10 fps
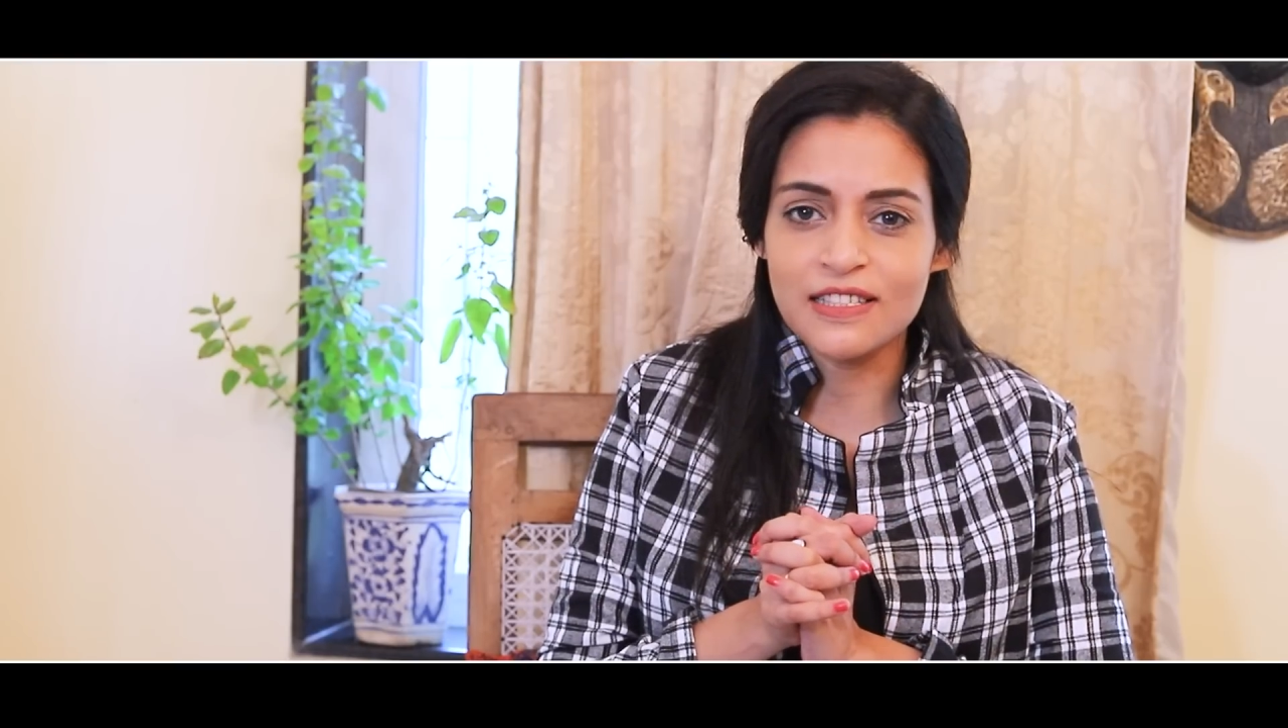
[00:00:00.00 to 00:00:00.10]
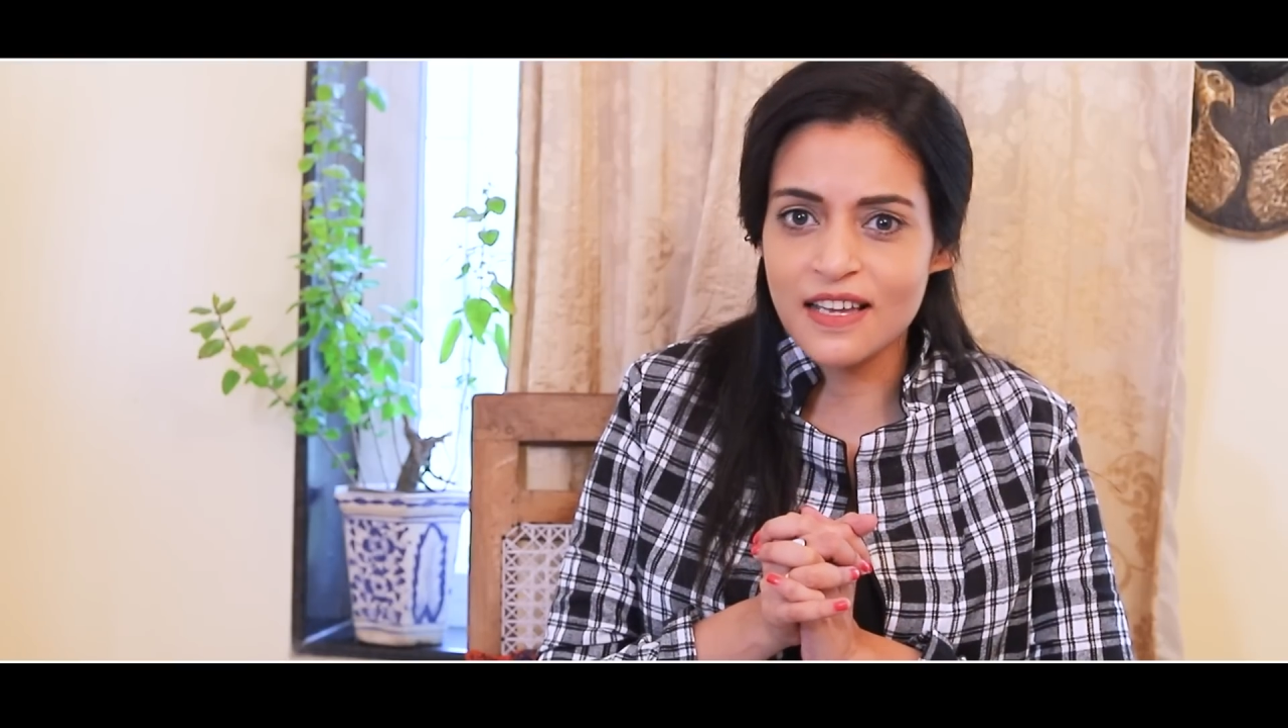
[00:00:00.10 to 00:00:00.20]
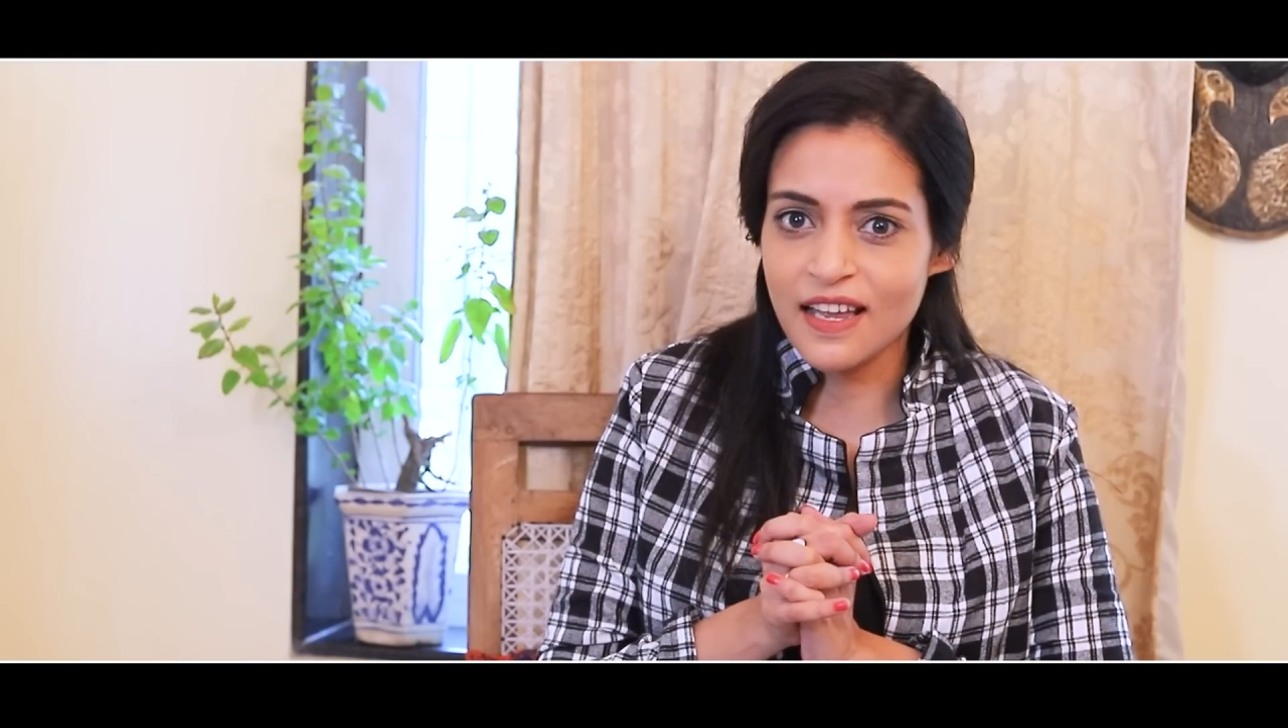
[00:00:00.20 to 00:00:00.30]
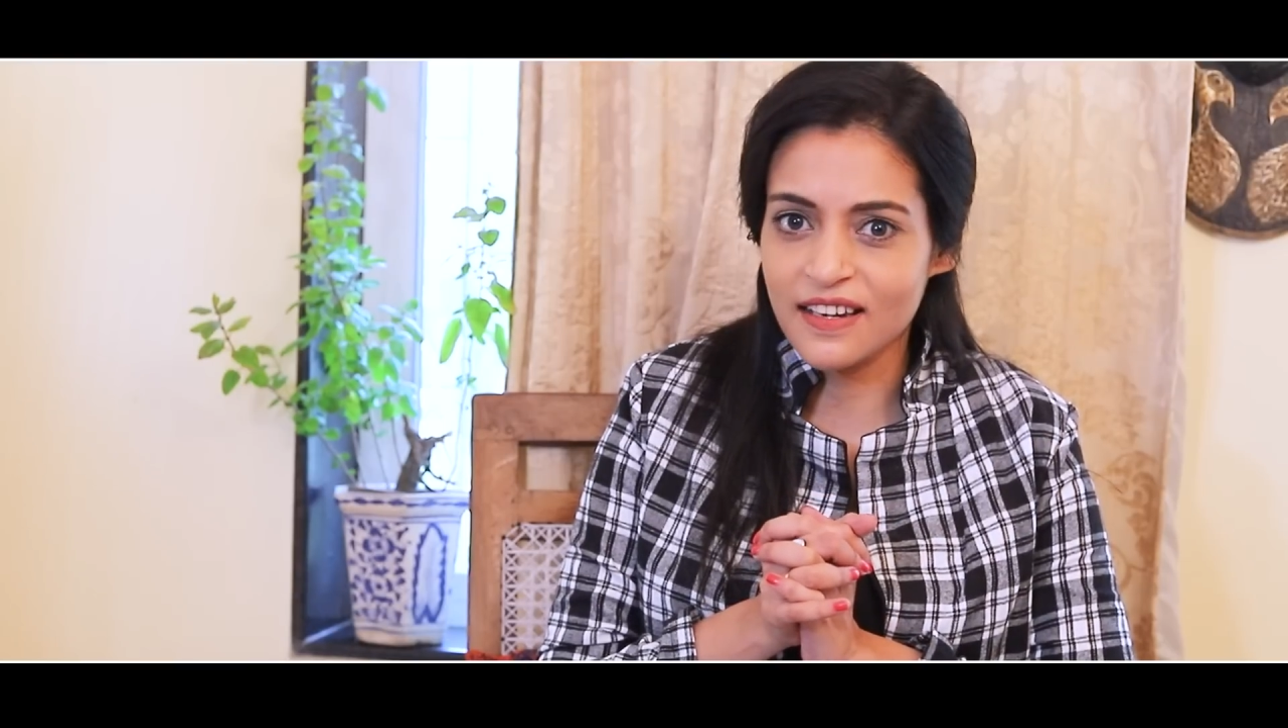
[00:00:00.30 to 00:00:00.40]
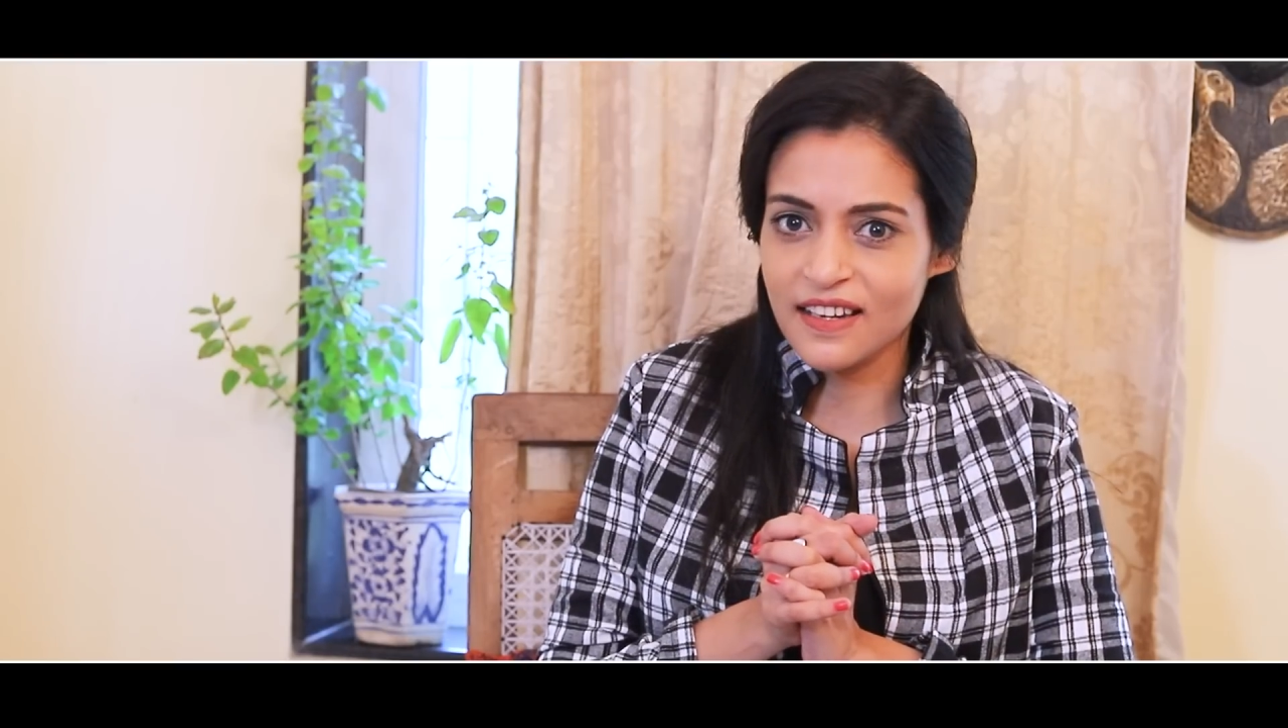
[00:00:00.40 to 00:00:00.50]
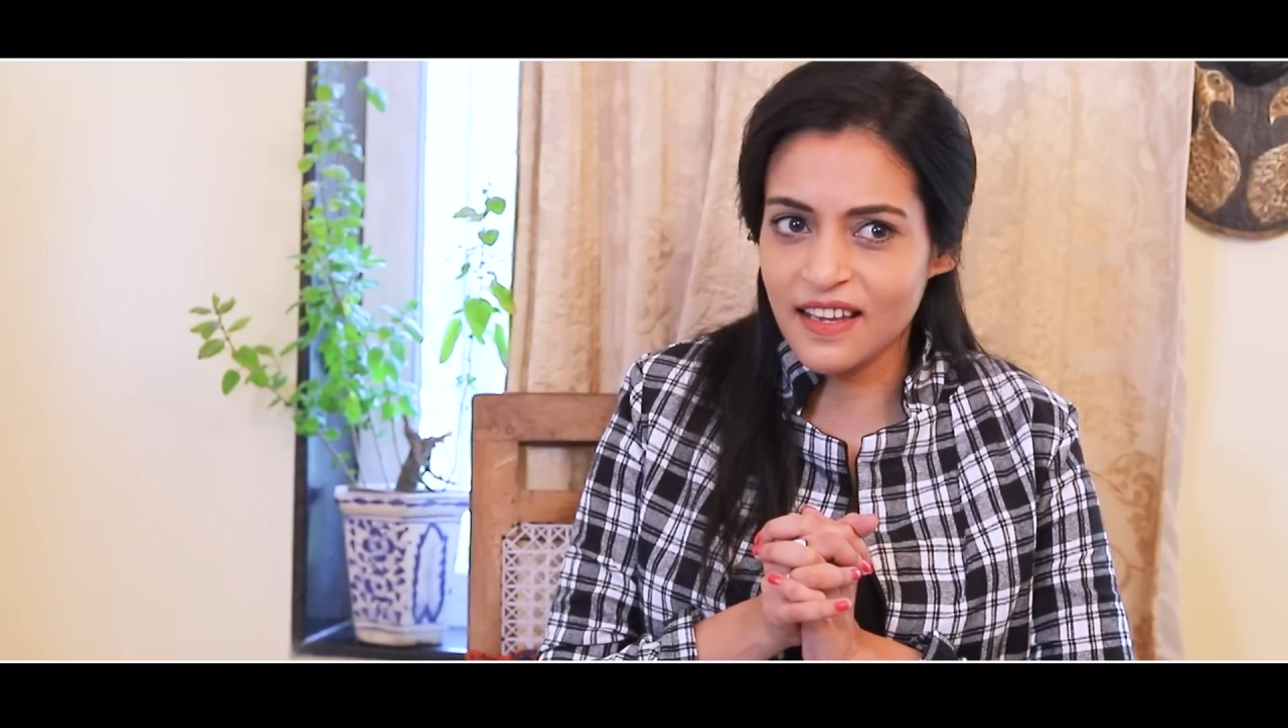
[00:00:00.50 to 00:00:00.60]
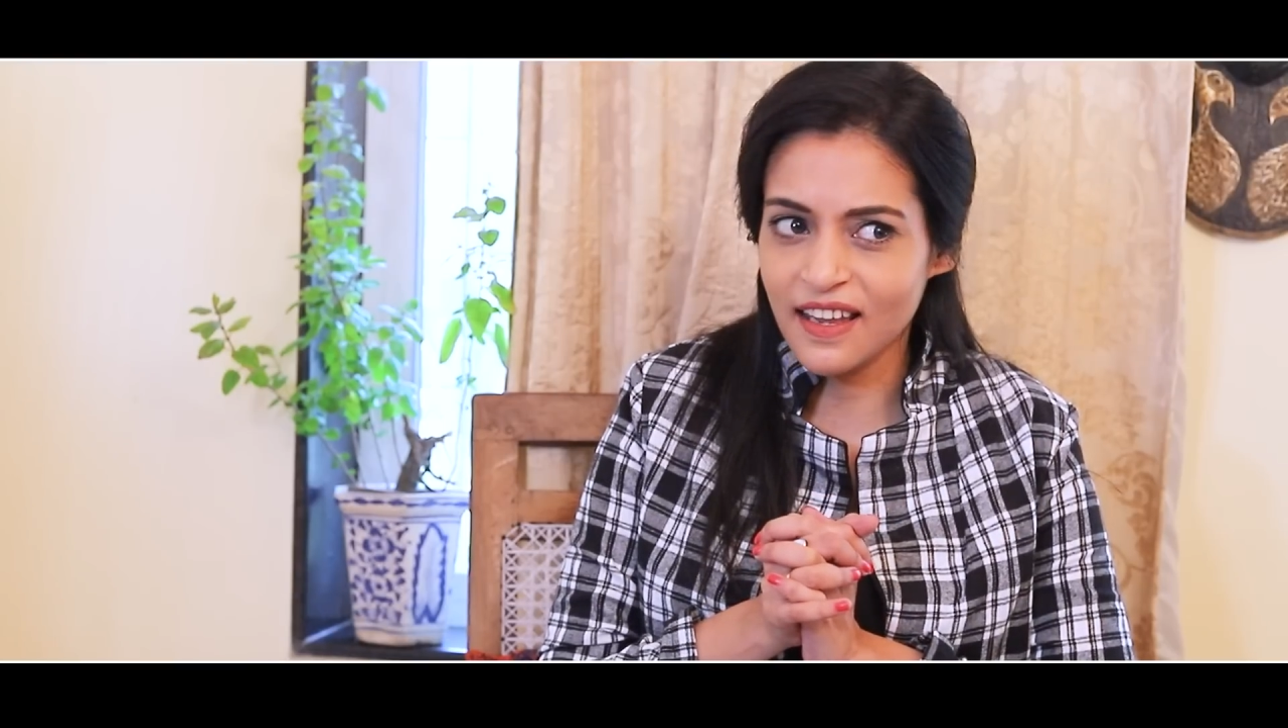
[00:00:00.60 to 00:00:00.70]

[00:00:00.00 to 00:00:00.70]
ten